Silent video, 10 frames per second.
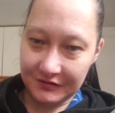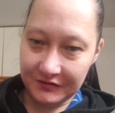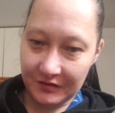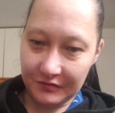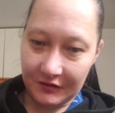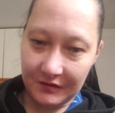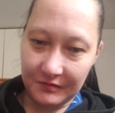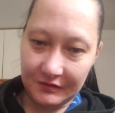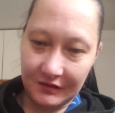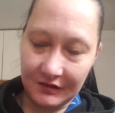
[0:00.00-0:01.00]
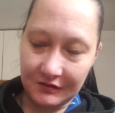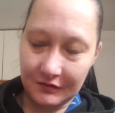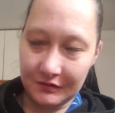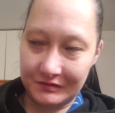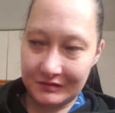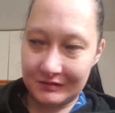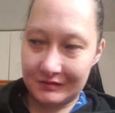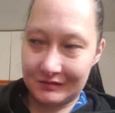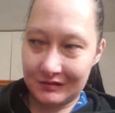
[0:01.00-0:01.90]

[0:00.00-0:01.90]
Or sometimes like it's